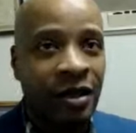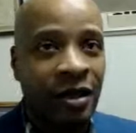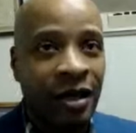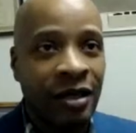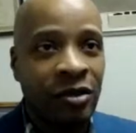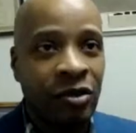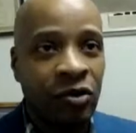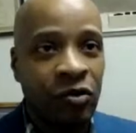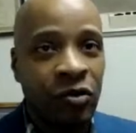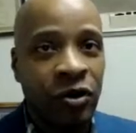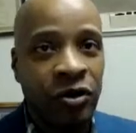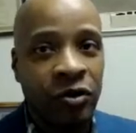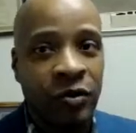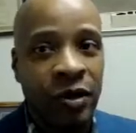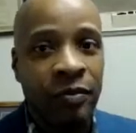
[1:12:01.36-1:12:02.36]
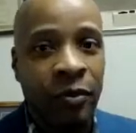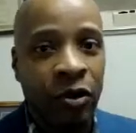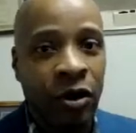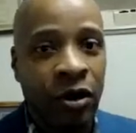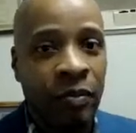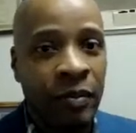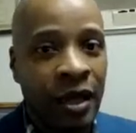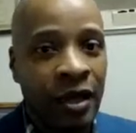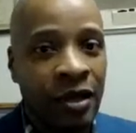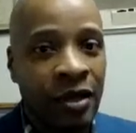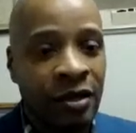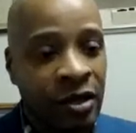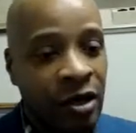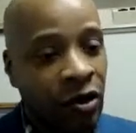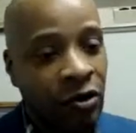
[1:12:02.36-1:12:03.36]
at least 2 or 3 more media
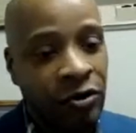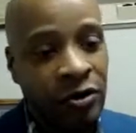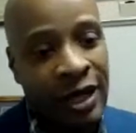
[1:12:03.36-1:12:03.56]
shows